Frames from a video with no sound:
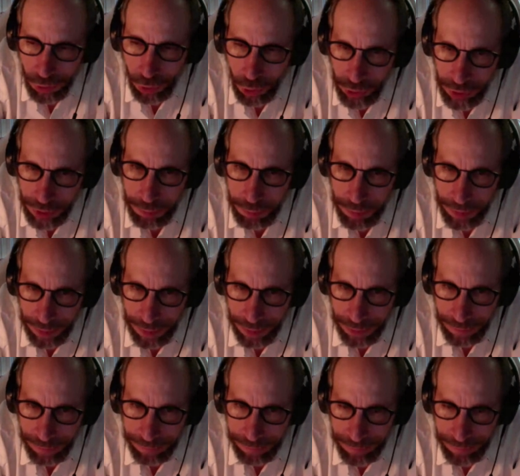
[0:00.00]
could it be?
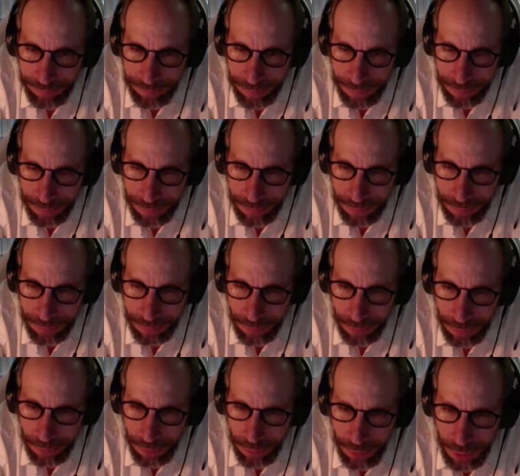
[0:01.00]

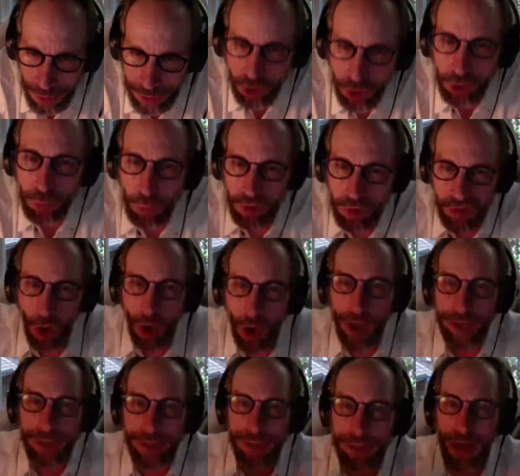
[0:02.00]
It could
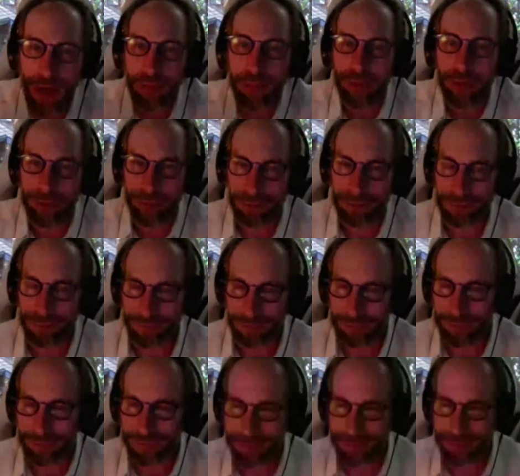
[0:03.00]
reside in nothing,
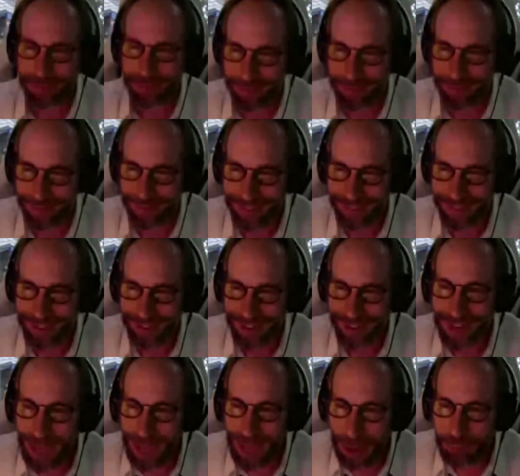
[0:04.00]

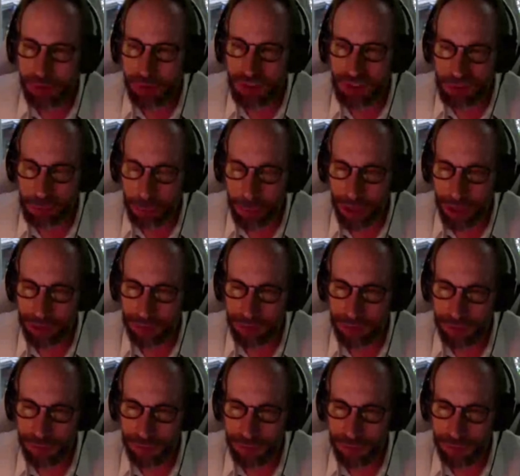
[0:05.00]
in empty
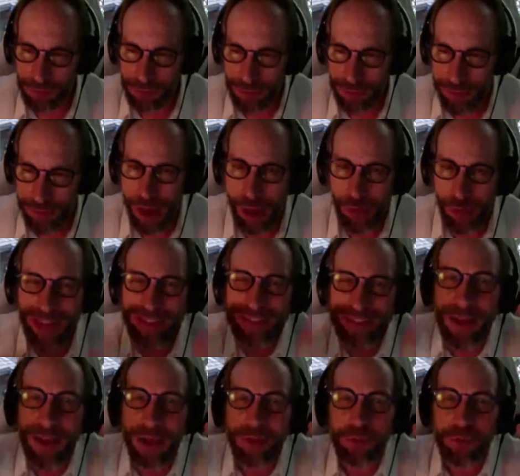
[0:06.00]
space. Now, that
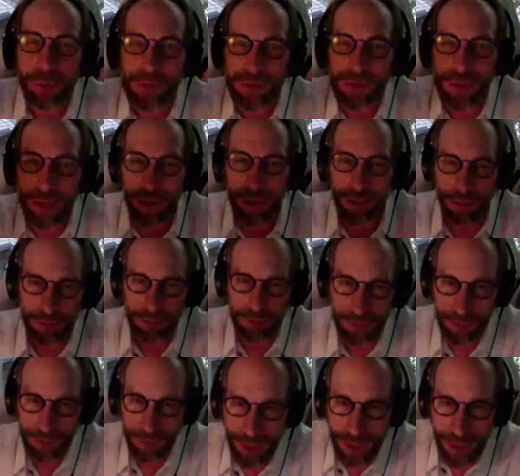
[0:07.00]
sounds ridiculous,
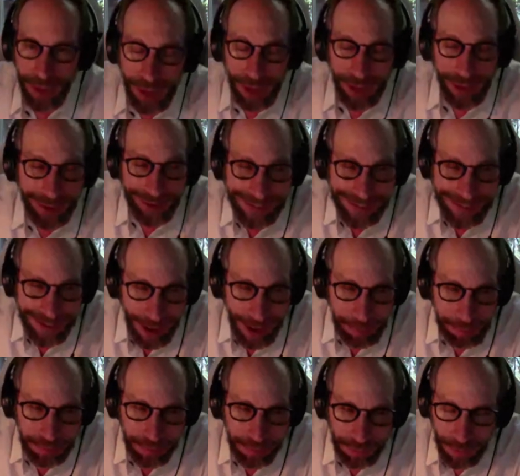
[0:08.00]

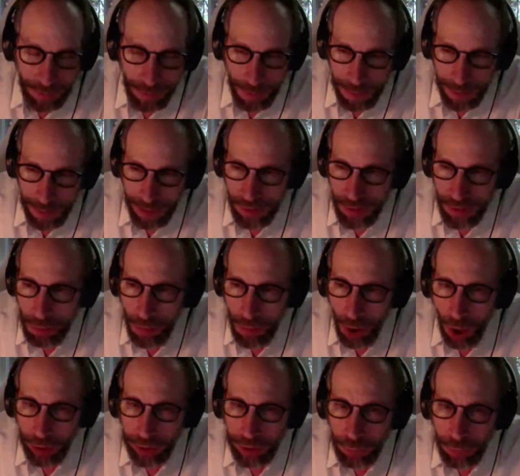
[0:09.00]
except in the
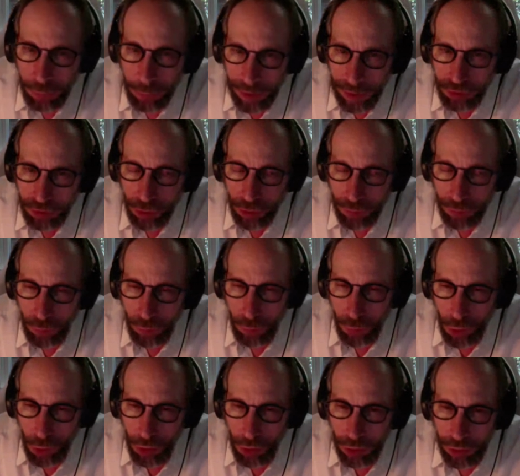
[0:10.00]
modern picture of the
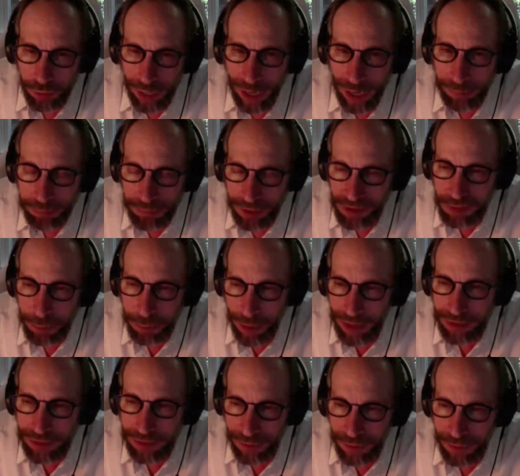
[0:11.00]
world, empty
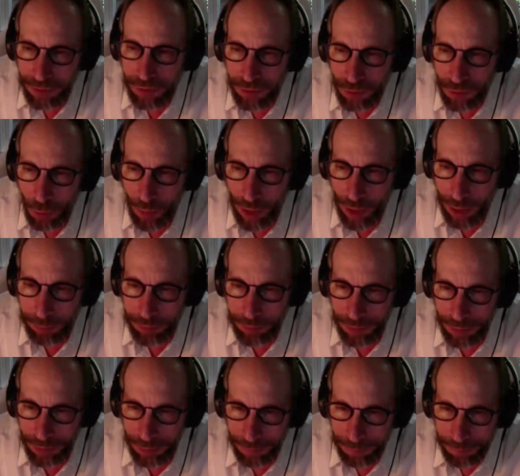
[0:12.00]
space isn't so
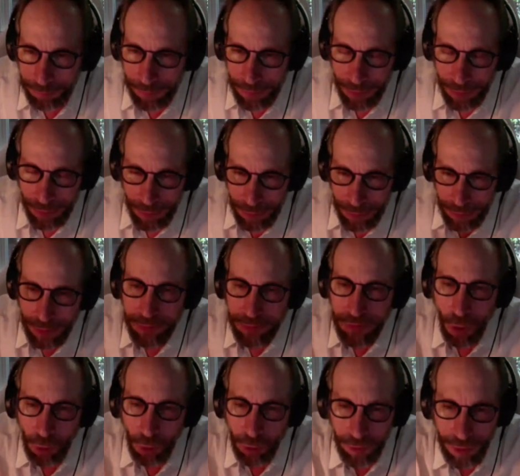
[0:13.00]
empty. Let's
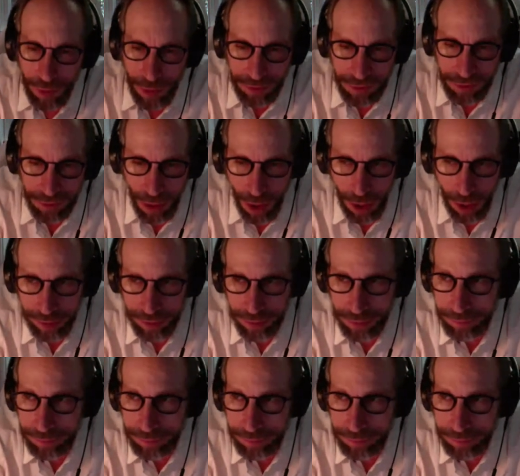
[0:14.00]
go to the next slide.